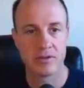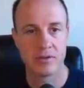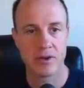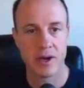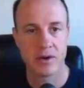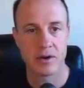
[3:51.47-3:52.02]

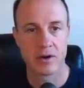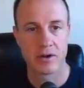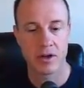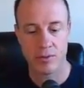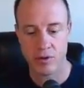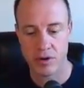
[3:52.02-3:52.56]
to our
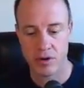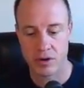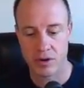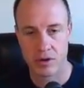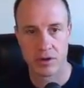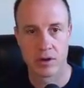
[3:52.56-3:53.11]
clipboard
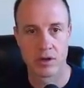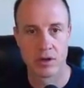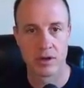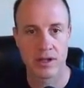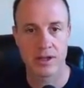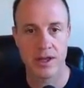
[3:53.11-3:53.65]

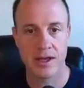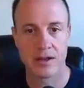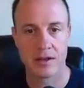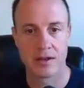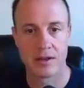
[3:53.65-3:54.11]
like that.